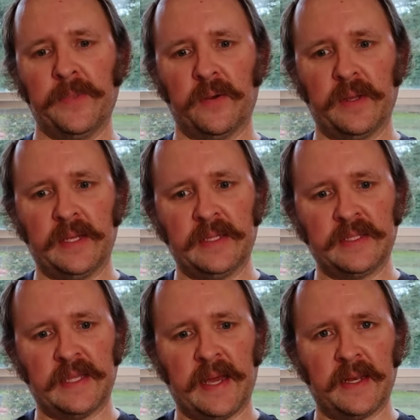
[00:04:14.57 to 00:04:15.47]
There
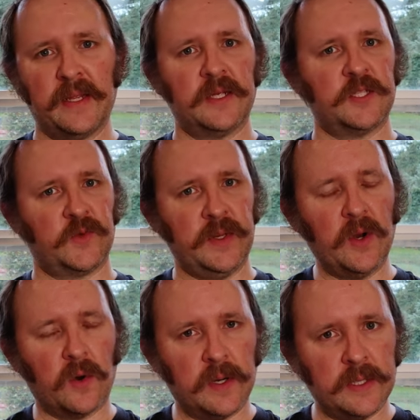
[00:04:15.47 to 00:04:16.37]
is that sweet
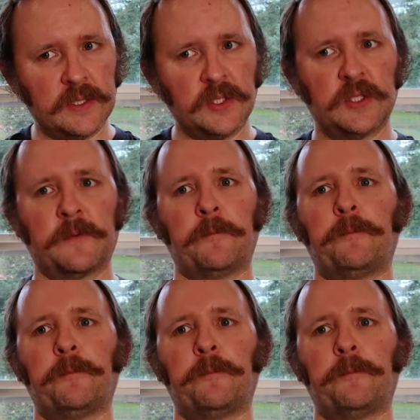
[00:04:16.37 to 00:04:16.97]
orange,